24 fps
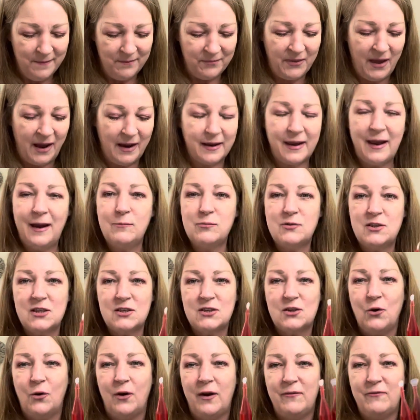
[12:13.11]
That kept
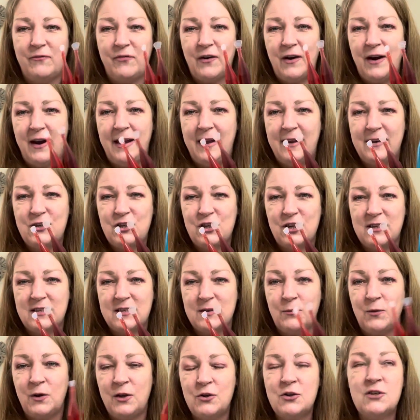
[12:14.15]
us going for ages,
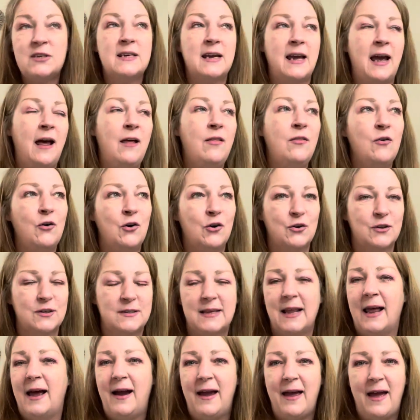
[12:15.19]
and we used to get those
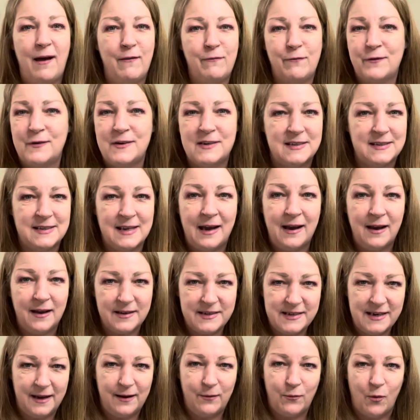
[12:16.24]
like every
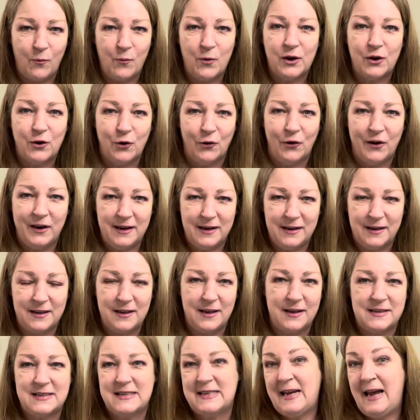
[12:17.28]
Saturday when we'd go into
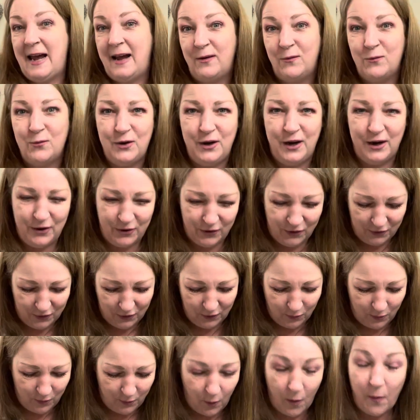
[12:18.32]
the town, you know,
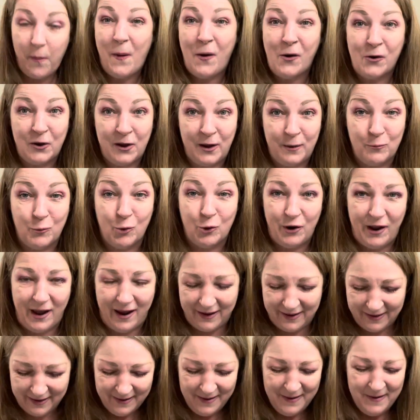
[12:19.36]
with our pocket
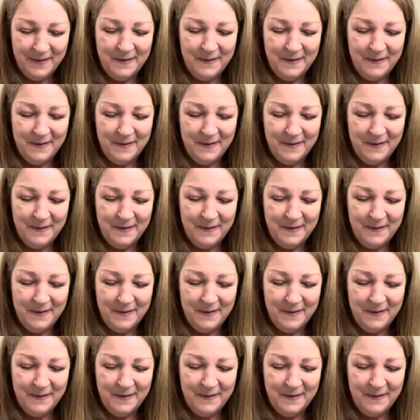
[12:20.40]
money.